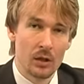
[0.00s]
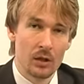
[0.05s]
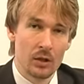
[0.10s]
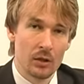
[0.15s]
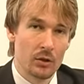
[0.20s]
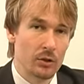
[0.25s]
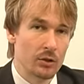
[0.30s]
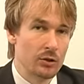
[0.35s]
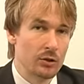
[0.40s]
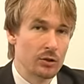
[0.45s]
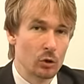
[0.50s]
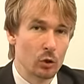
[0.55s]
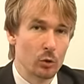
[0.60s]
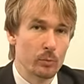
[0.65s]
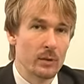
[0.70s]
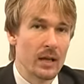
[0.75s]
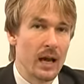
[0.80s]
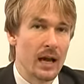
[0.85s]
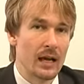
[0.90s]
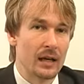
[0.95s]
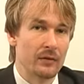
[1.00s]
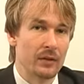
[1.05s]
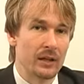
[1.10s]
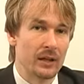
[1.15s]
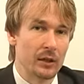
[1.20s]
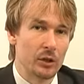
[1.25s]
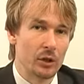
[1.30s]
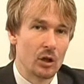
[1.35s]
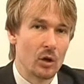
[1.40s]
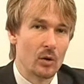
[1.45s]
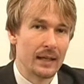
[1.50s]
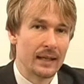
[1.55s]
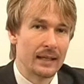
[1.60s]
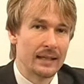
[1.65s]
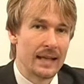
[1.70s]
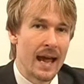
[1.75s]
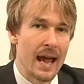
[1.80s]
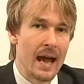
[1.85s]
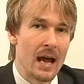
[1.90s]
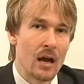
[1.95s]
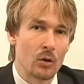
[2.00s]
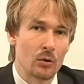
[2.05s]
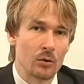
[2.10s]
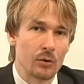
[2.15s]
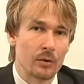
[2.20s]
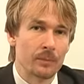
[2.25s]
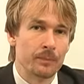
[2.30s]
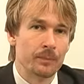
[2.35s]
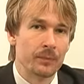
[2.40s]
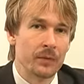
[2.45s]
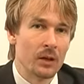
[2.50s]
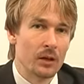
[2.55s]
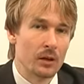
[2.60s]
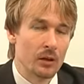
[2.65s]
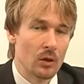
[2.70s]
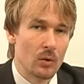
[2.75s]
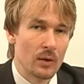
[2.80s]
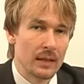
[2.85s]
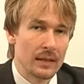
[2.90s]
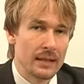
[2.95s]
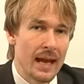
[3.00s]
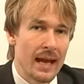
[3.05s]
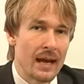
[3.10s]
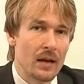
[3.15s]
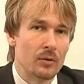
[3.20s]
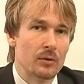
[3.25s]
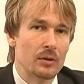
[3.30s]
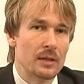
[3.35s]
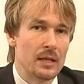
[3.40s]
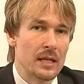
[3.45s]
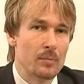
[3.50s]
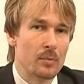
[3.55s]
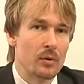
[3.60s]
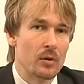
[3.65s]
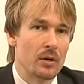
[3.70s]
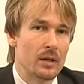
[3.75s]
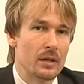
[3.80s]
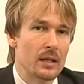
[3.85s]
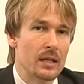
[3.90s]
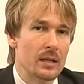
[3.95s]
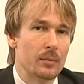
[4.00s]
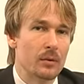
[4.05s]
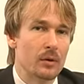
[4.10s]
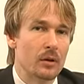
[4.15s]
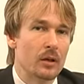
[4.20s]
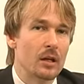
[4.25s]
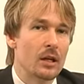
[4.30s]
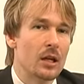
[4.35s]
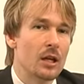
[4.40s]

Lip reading: You're scuba diving. You're going down deeper and deeper.